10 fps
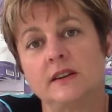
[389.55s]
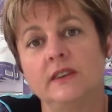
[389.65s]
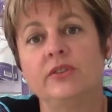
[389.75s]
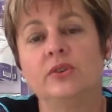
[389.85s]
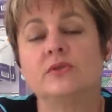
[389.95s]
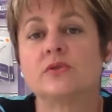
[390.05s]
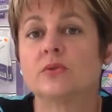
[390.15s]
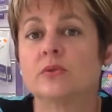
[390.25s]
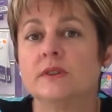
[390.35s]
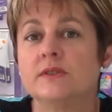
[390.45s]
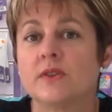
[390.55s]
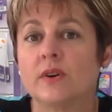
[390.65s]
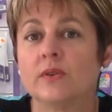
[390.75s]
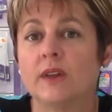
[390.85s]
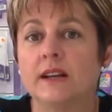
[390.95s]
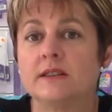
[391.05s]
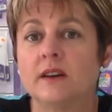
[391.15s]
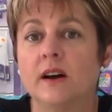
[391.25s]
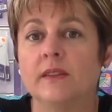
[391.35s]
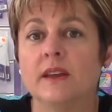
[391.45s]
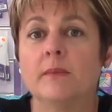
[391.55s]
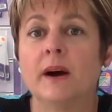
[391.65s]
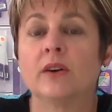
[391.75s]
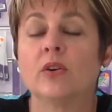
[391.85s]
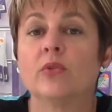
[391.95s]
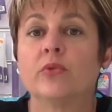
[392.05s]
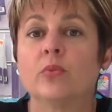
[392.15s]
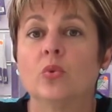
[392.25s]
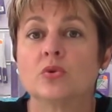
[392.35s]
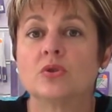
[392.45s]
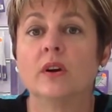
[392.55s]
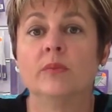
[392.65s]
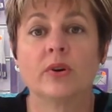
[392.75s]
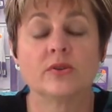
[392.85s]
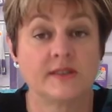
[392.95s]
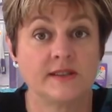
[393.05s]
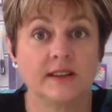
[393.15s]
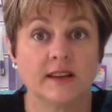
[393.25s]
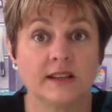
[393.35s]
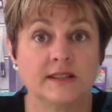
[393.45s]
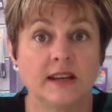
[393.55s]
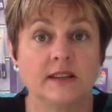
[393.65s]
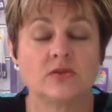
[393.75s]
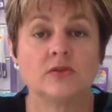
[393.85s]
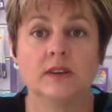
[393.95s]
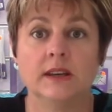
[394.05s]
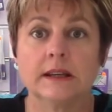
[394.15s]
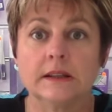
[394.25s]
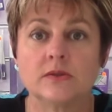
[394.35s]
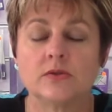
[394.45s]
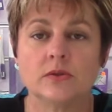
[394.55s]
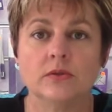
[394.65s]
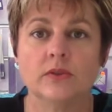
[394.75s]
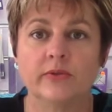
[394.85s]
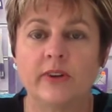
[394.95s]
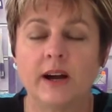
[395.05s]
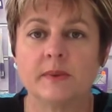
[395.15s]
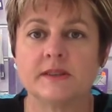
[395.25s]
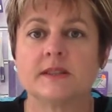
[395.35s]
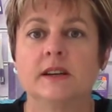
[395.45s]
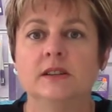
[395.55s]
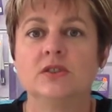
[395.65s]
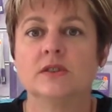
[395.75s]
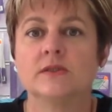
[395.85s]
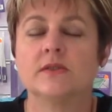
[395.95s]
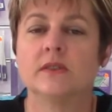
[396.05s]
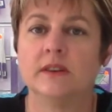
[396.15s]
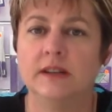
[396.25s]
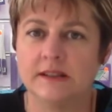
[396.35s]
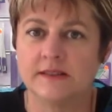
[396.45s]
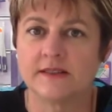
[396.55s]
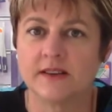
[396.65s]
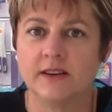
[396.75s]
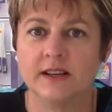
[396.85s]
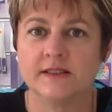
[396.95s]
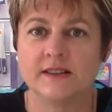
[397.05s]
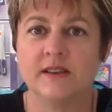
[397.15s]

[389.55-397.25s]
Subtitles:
I've heard stories though that the amount of water and processing that it takes to get it to the fiber stage is not necessarily as